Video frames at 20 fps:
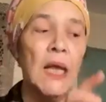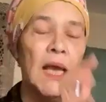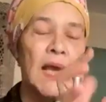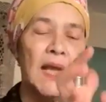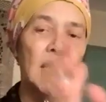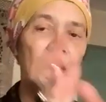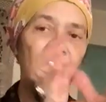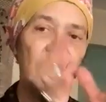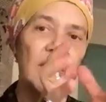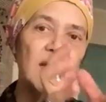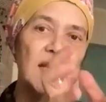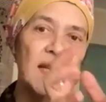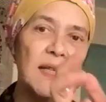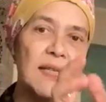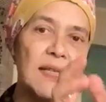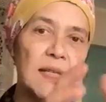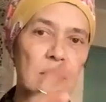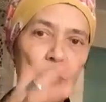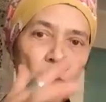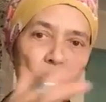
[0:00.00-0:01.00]
And if I take
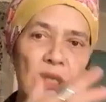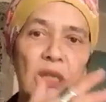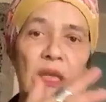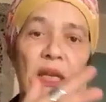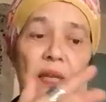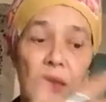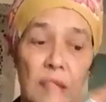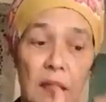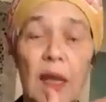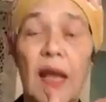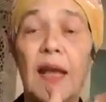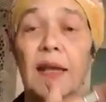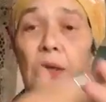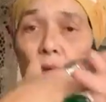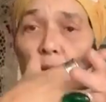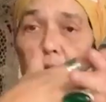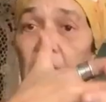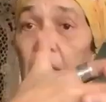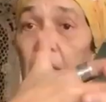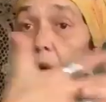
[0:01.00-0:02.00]
these two things, and I
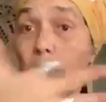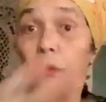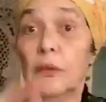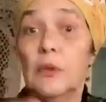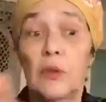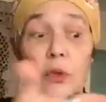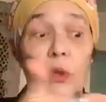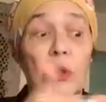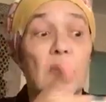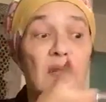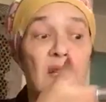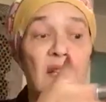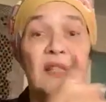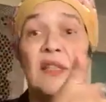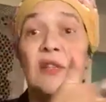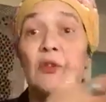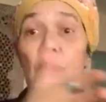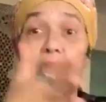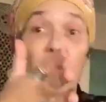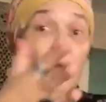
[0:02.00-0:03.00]
know they are the
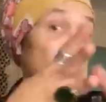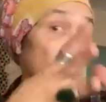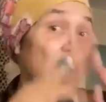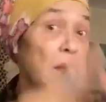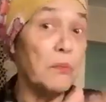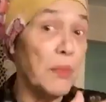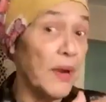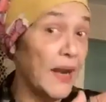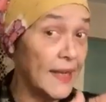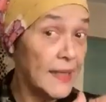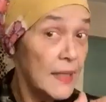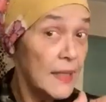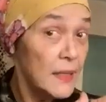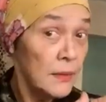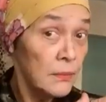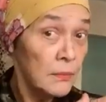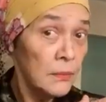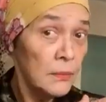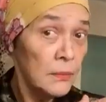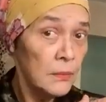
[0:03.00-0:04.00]
same
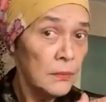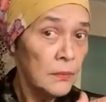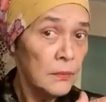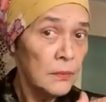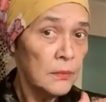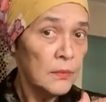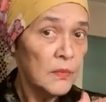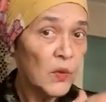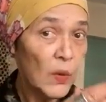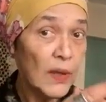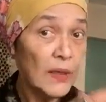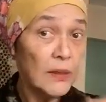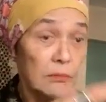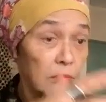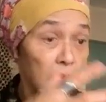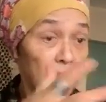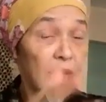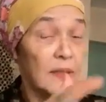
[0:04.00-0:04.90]
place, right?